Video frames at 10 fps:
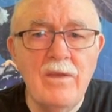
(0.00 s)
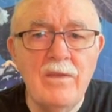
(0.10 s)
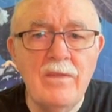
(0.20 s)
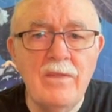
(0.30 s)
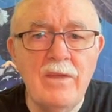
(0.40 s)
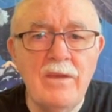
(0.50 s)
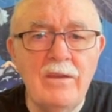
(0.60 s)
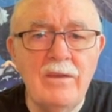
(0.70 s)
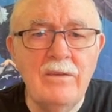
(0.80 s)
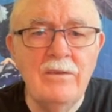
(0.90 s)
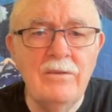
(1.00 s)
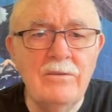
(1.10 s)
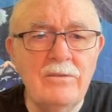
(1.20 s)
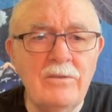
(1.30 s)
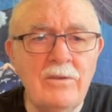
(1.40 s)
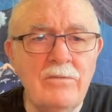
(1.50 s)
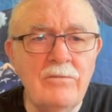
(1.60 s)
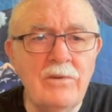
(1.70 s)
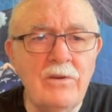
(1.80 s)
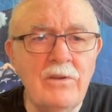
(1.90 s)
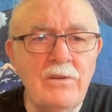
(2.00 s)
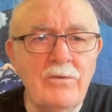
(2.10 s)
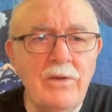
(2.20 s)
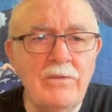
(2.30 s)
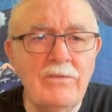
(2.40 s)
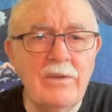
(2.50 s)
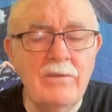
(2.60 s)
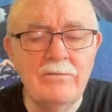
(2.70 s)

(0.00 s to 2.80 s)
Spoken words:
That is very interesting.